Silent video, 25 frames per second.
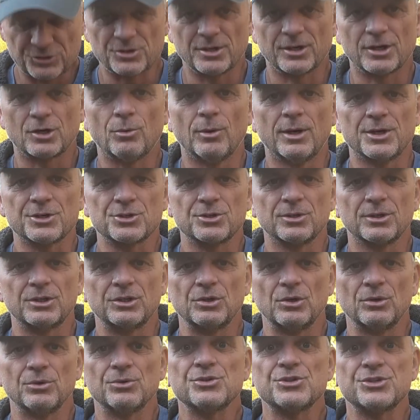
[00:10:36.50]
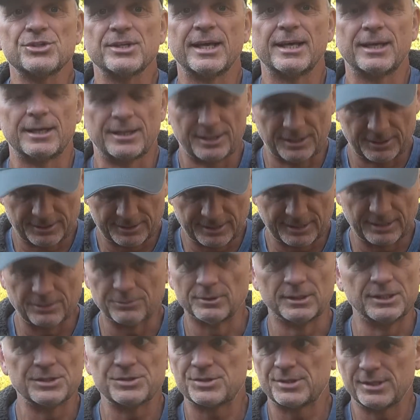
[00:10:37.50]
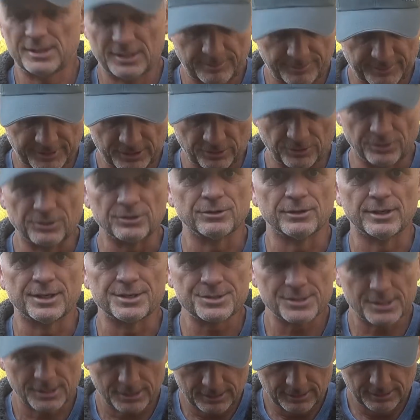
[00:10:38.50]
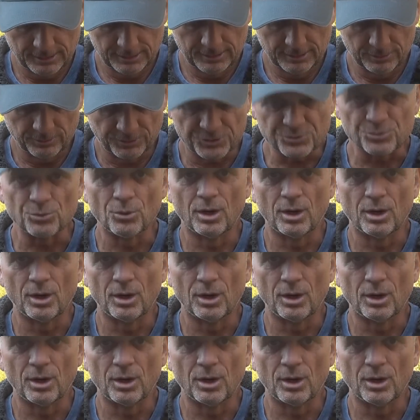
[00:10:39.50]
start questioning your own sanity. Did I really see it? Am I going crazy? What's